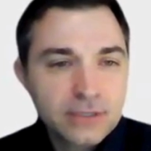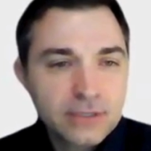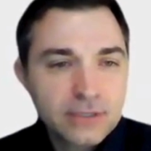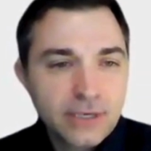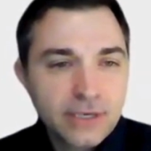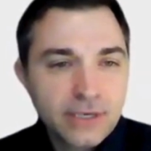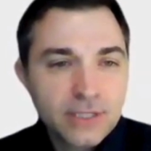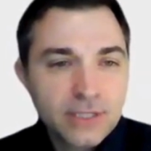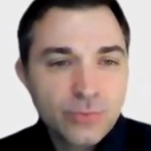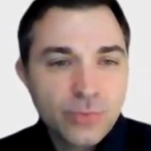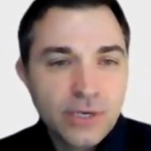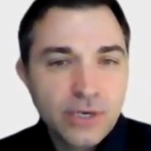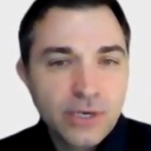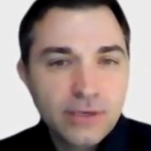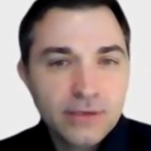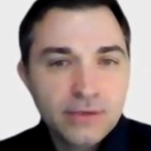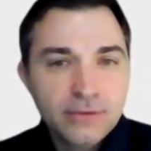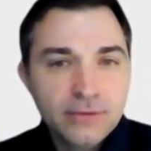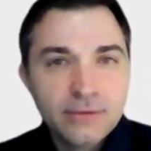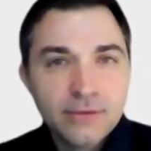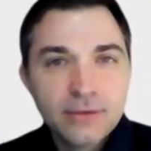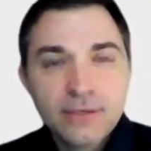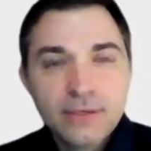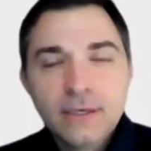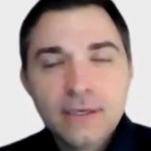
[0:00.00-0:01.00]
last May,
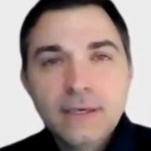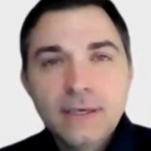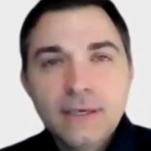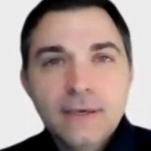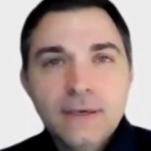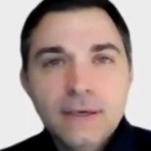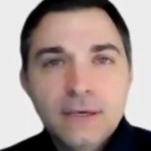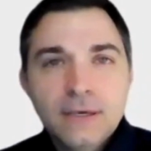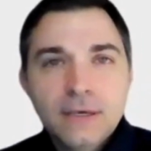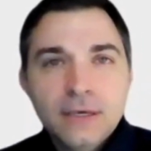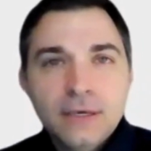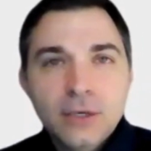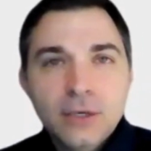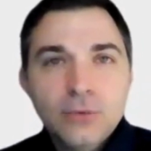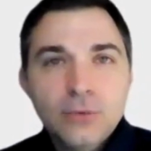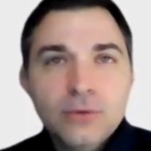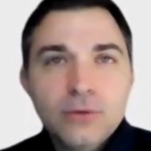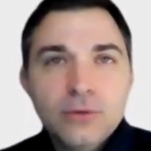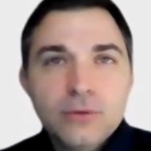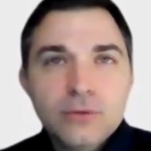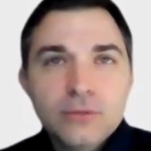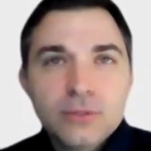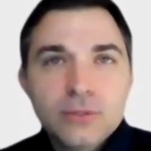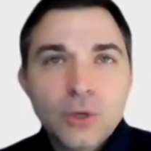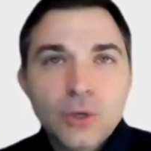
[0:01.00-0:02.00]
and
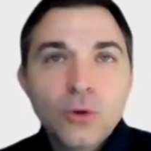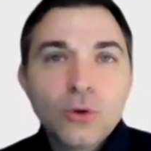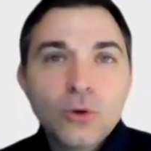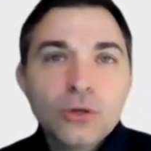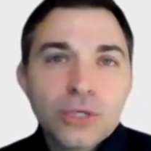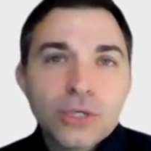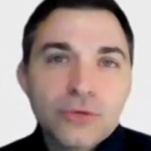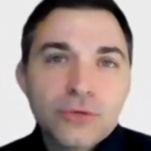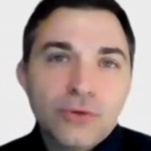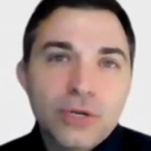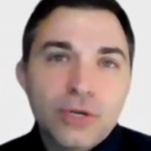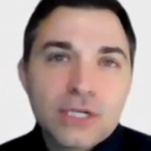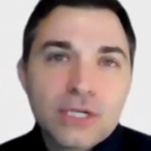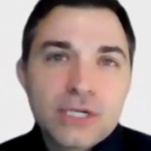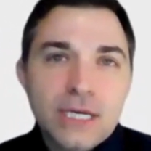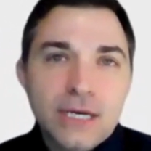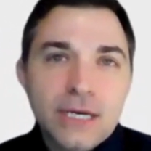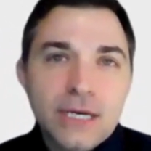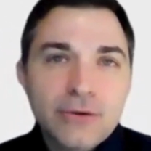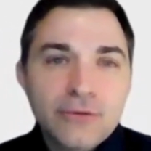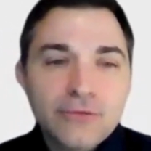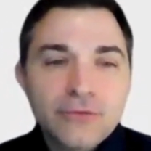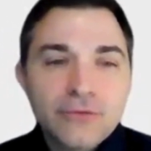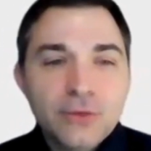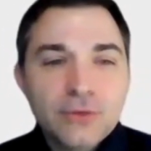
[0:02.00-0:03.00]
Togle had reached
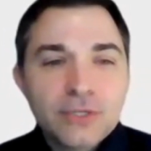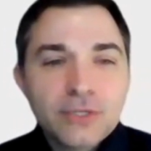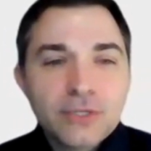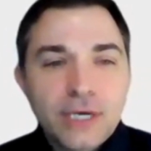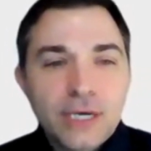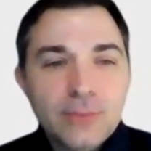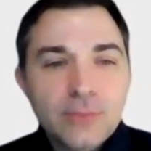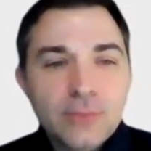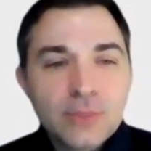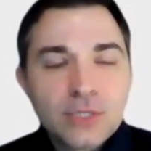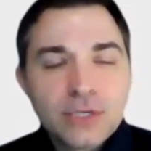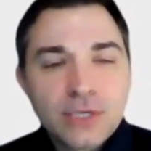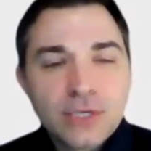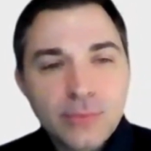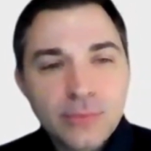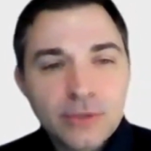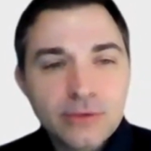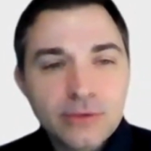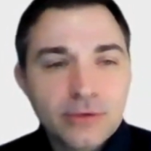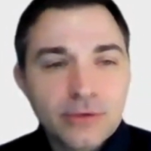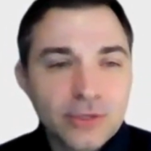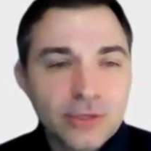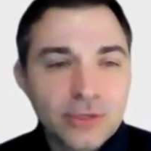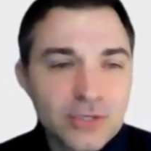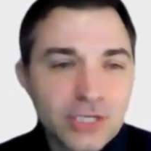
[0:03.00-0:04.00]
out a few times, and I'm a
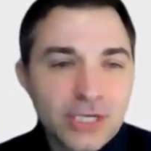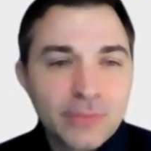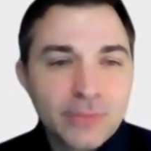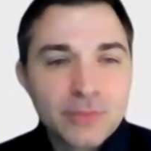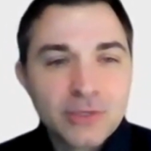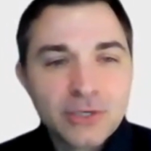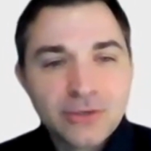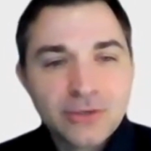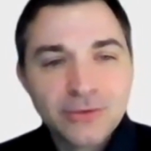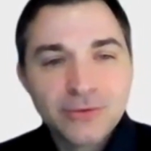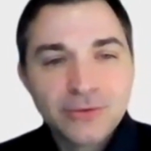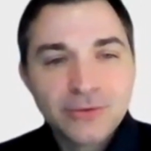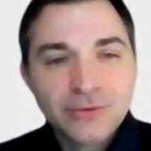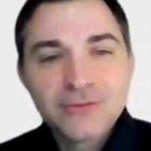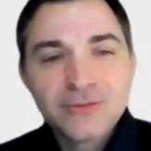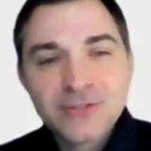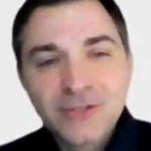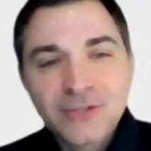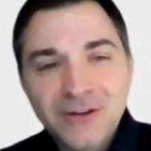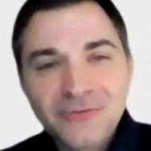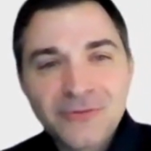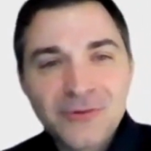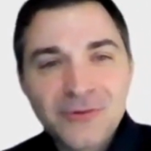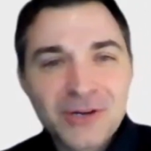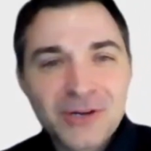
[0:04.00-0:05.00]
little skeptical of
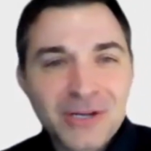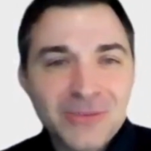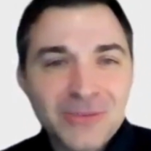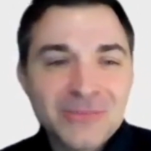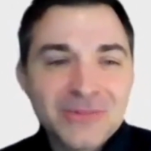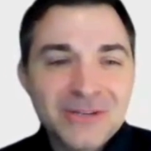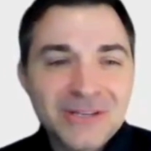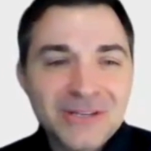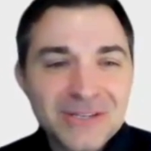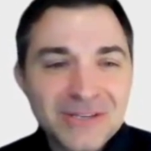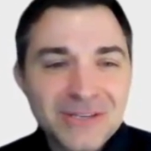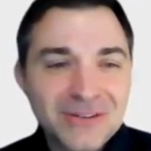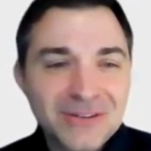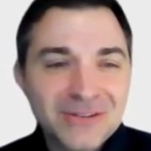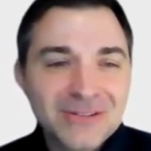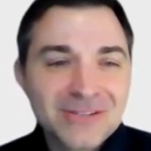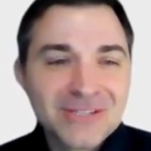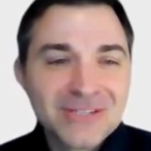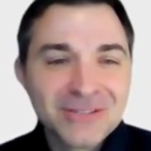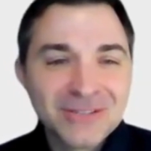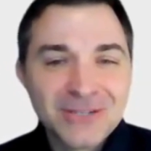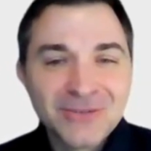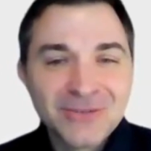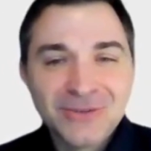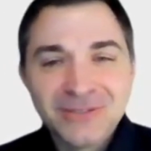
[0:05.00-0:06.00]
software companies,
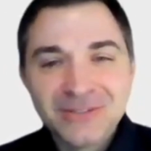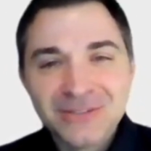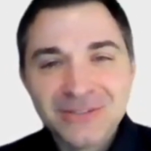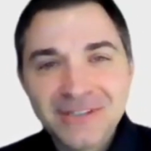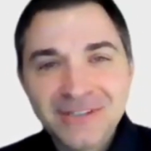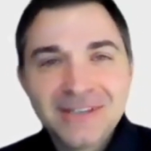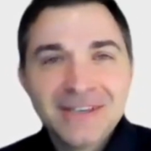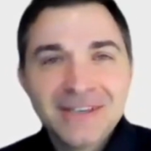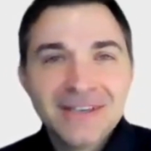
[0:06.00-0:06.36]
honestly, when